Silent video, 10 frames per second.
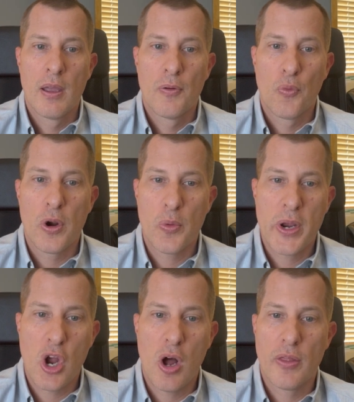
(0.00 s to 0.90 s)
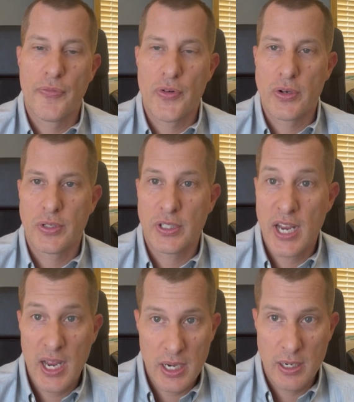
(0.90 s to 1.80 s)
What do we call the first
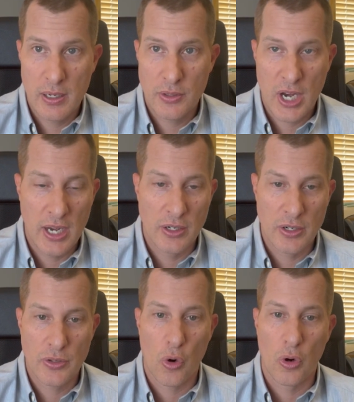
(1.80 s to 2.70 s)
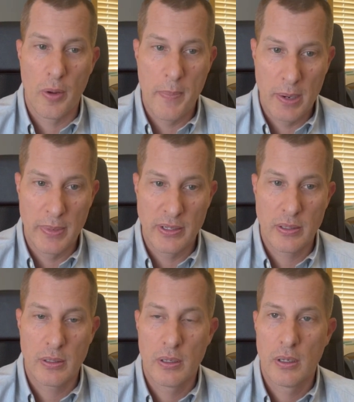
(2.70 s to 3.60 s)
10 changes or amendments
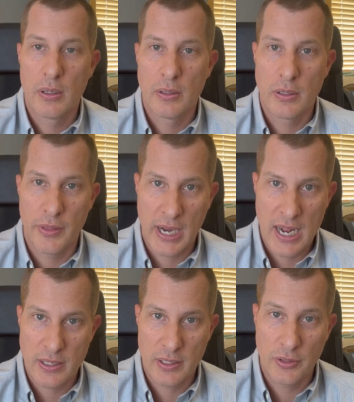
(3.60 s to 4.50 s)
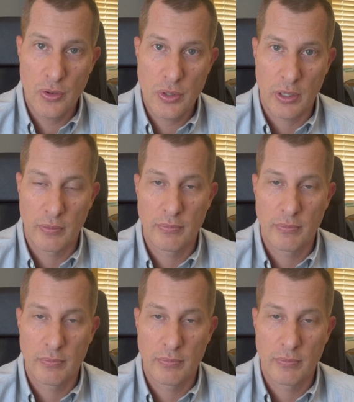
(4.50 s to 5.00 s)
to the Constitution?